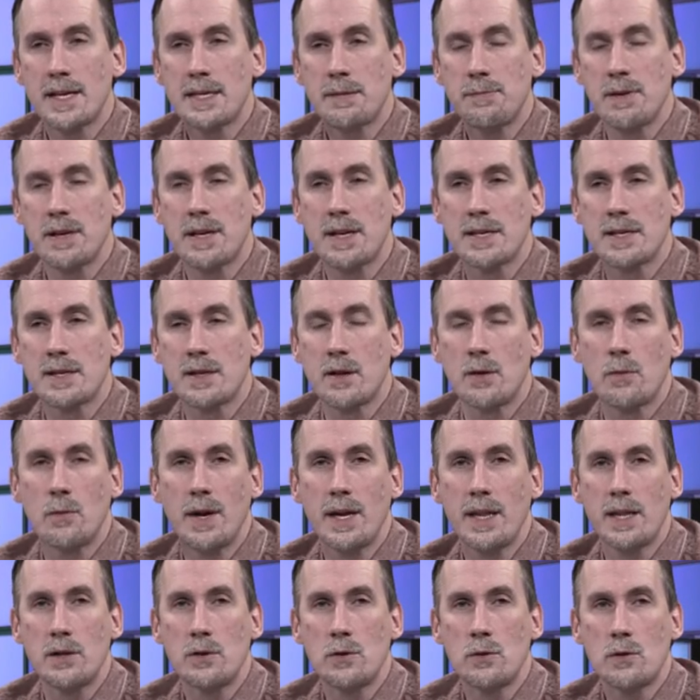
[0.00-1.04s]
that's because of the
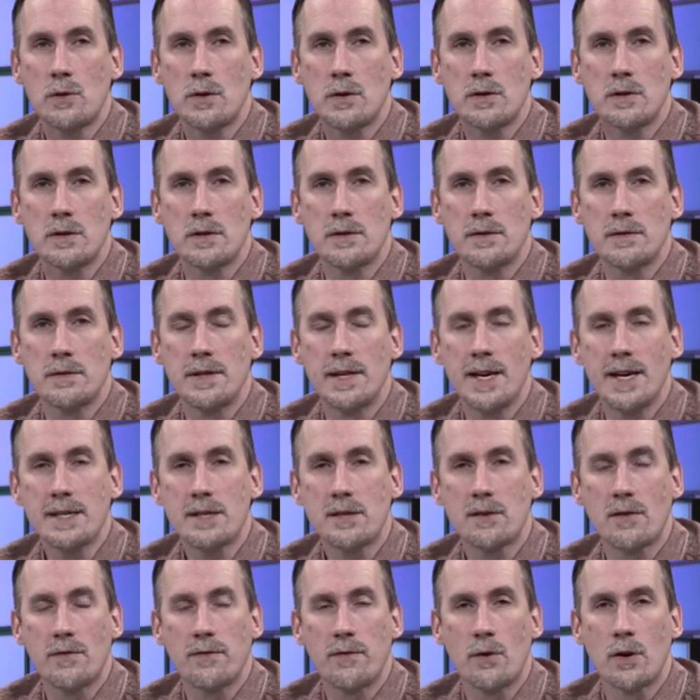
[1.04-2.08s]
way the neural
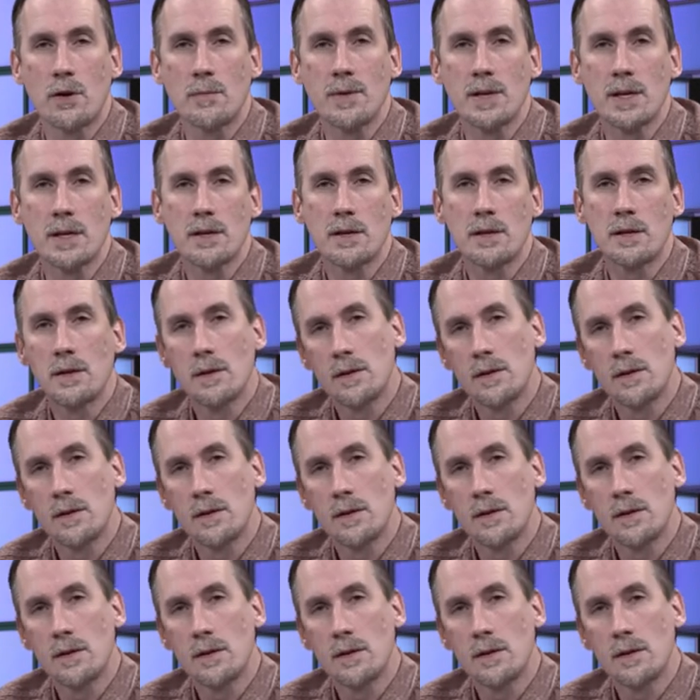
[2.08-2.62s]
nets are forming.